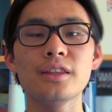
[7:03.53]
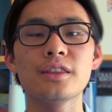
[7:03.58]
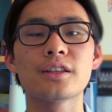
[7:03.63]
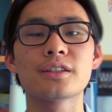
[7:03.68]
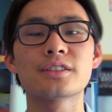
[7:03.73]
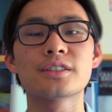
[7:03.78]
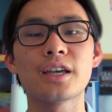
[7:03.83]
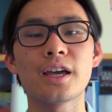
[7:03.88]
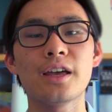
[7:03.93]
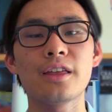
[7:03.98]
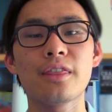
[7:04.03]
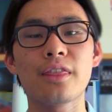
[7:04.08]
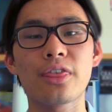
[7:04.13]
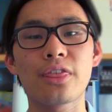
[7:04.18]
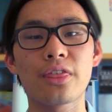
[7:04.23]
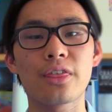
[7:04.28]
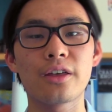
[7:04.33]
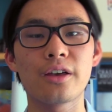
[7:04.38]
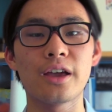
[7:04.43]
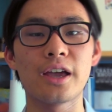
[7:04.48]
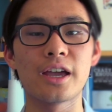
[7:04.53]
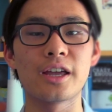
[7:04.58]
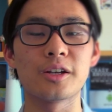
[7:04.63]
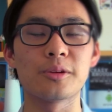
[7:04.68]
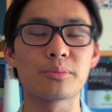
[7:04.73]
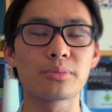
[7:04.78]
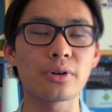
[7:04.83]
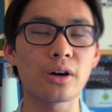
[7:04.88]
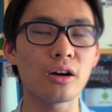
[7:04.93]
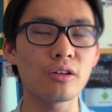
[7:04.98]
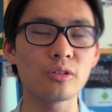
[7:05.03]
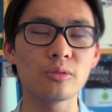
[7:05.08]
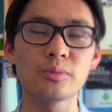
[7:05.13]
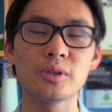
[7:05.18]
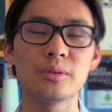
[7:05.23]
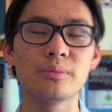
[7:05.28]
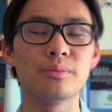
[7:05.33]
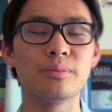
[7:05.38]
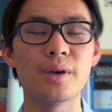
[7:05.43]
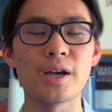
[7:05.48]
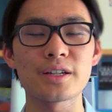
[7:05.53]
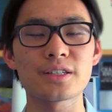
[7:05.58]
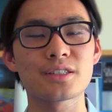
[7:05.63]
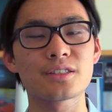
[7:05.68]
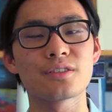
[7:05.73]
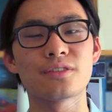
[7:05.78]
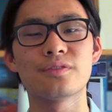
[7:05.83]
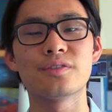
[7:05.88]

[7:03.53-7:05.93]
the 10th and probably best